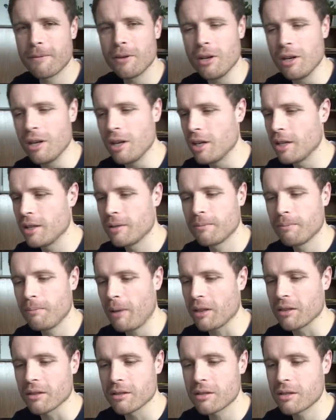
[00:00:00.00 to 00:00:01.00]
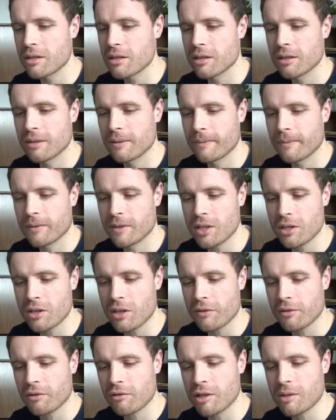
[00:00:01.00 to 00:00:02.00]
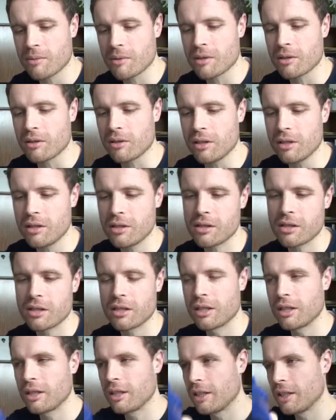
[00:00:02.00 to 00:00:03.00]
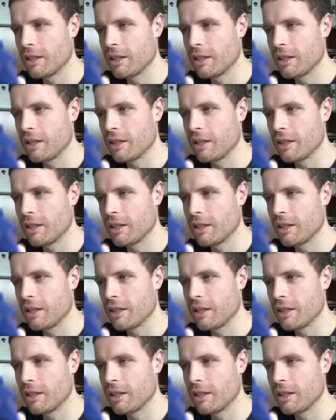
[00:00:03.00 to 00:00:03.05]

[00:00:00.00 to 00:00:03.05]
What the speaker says: for months. Just after Christmas I got this.